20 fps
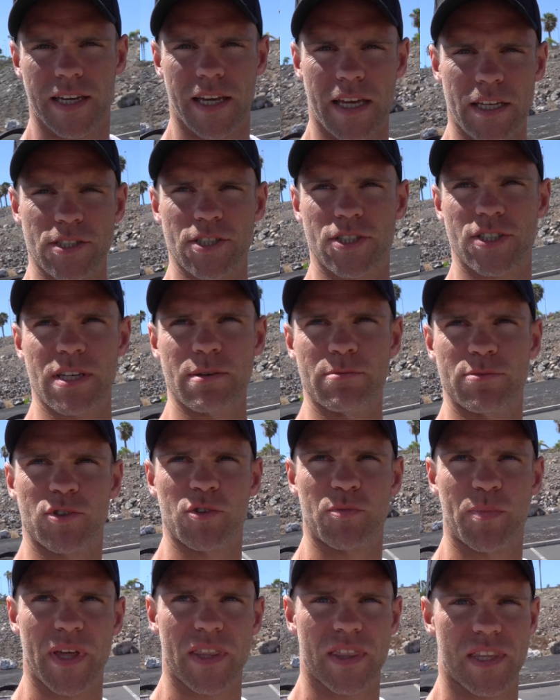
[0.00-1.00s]
It just seems
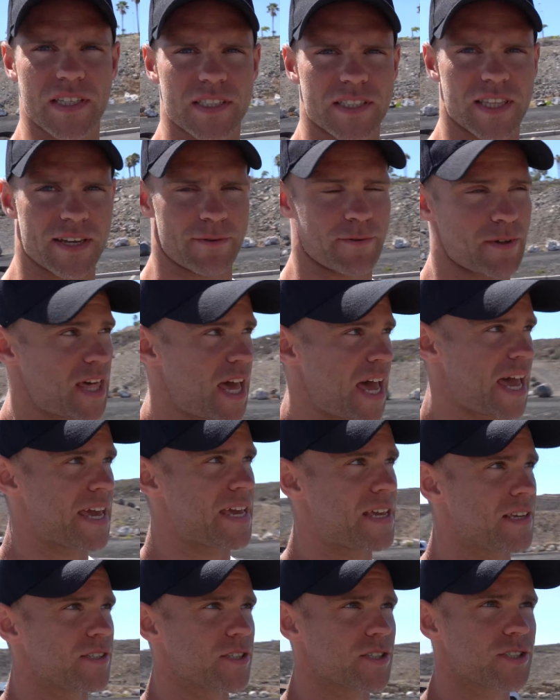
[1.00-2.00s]
to have been this thing where the
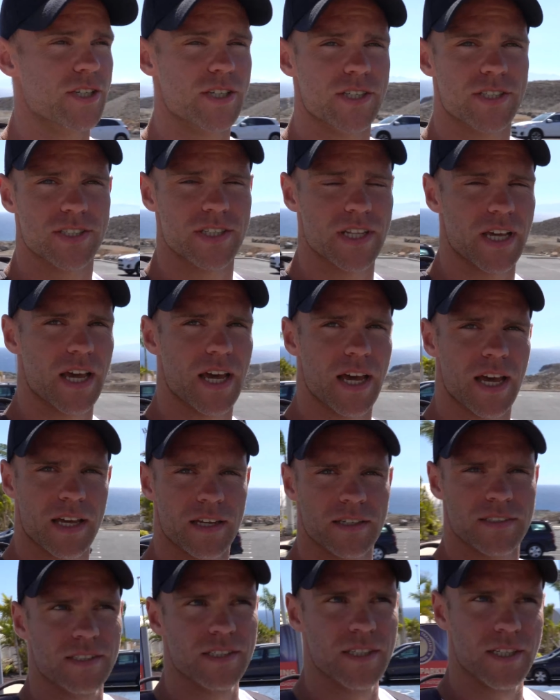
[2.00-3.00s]
haze is just
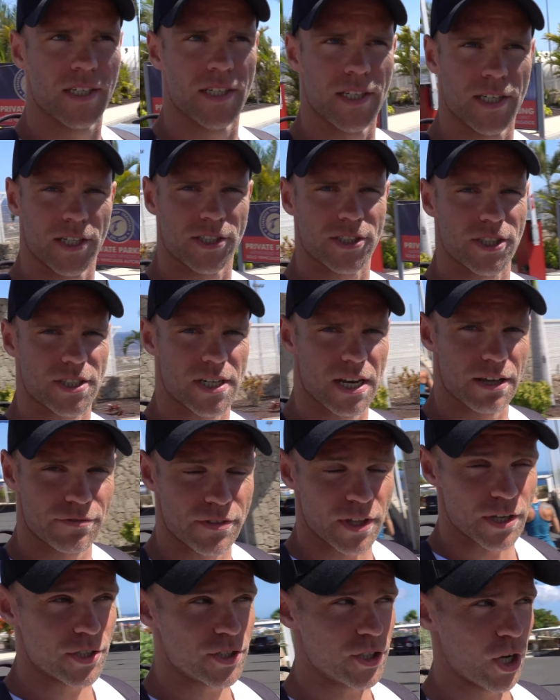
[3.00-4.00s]

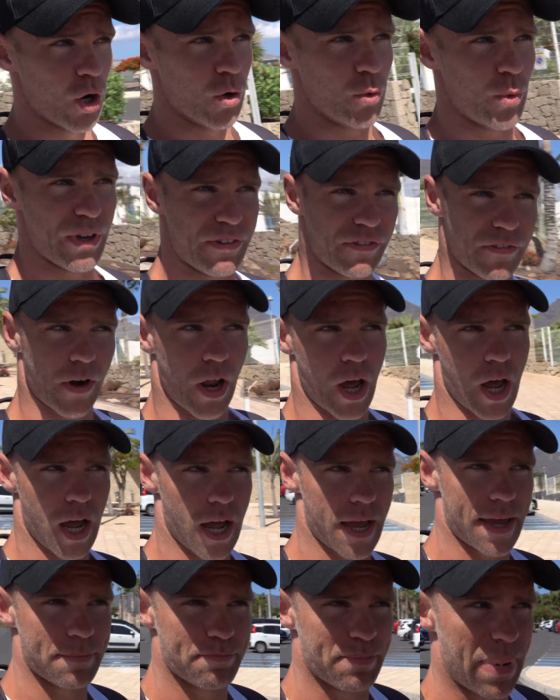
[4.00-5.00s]
lifted. So we
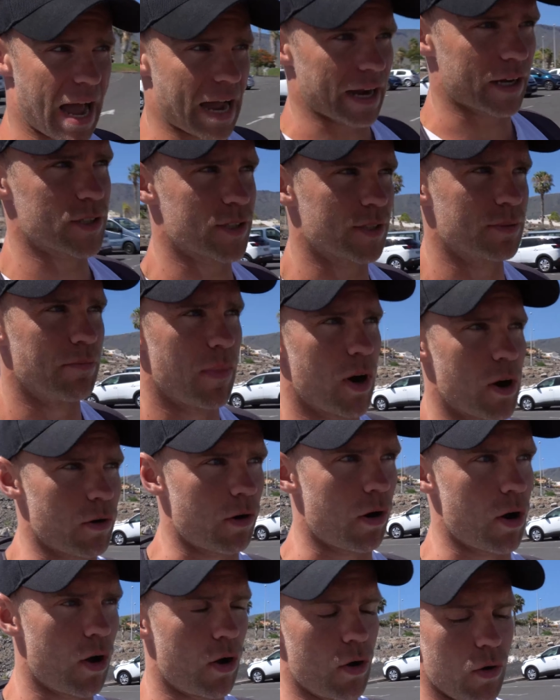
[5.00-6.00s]
fly back
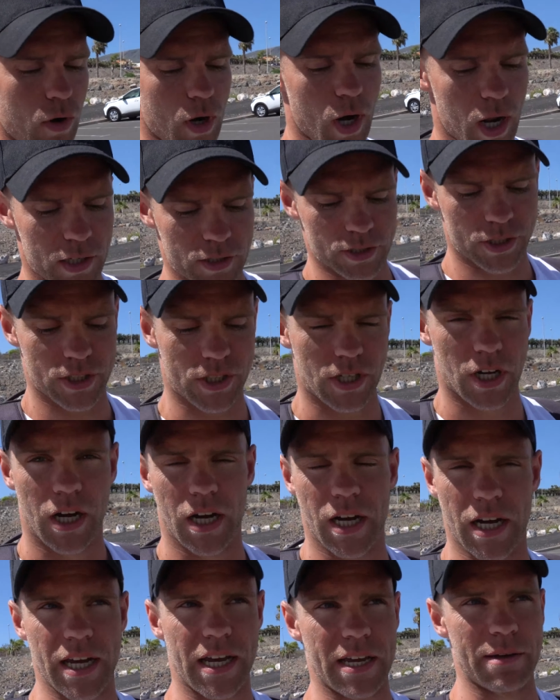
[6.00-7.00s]
tomorrow
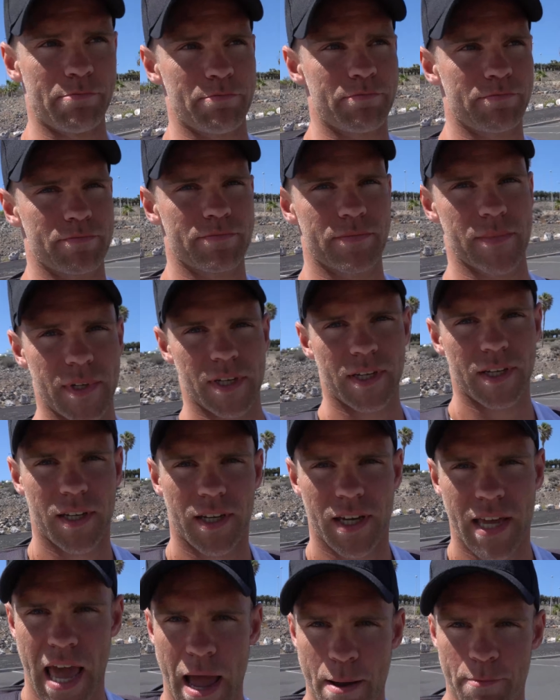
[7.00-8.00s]
lunchtime.
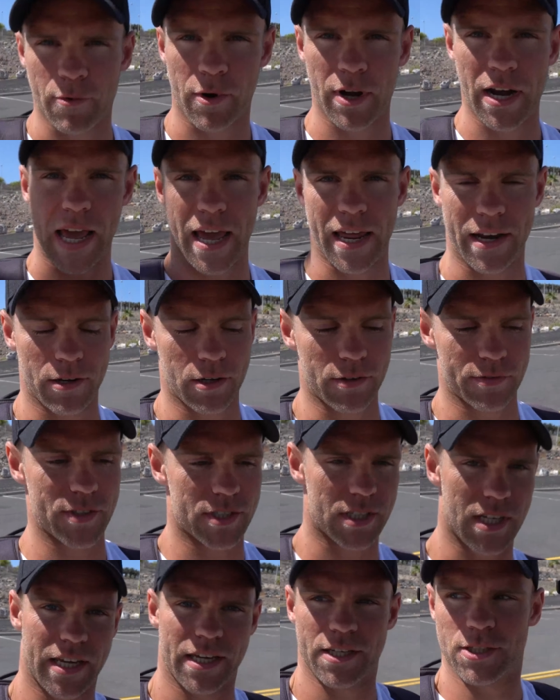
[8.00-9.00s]
Camera in hand,
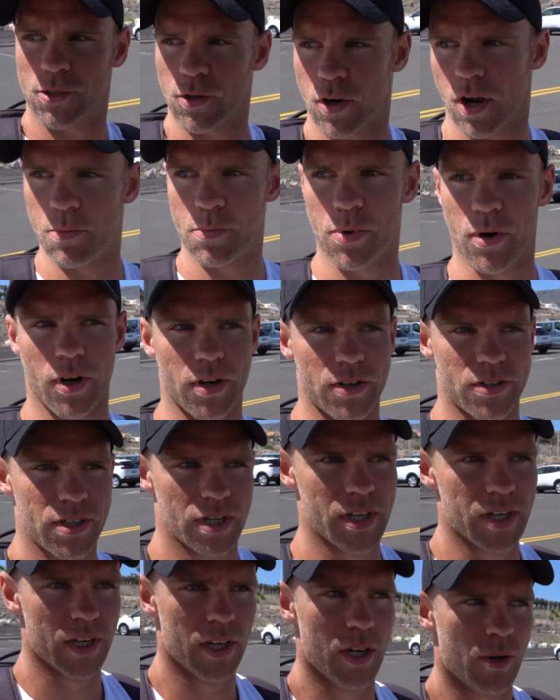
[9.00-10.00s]
obviously, tripod.
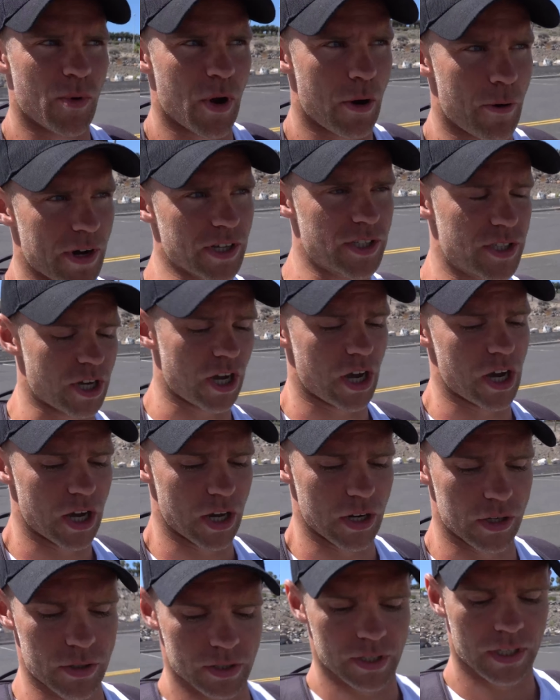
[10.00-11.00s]
We're ready to
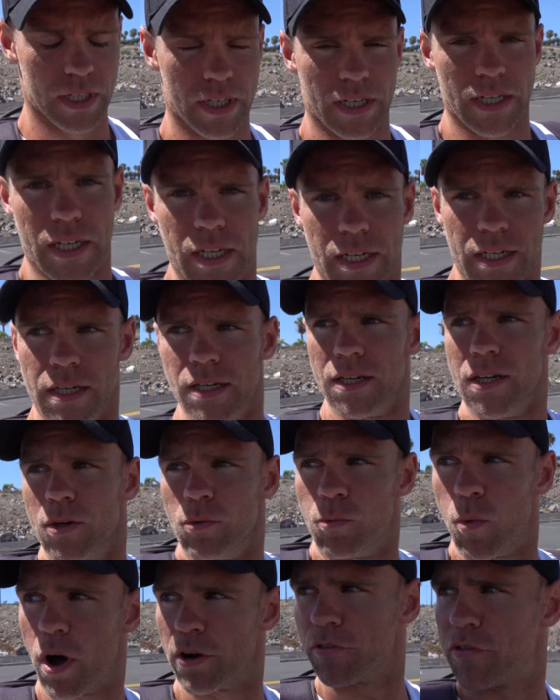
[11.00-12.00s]
go.
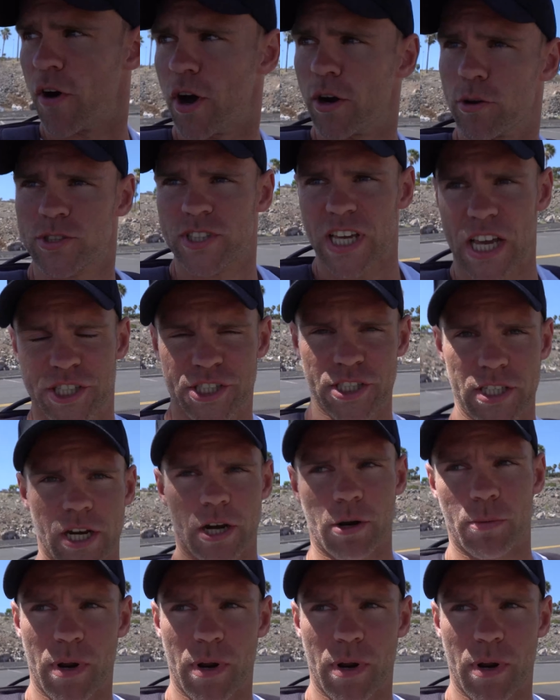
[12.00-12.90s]
One final session, a little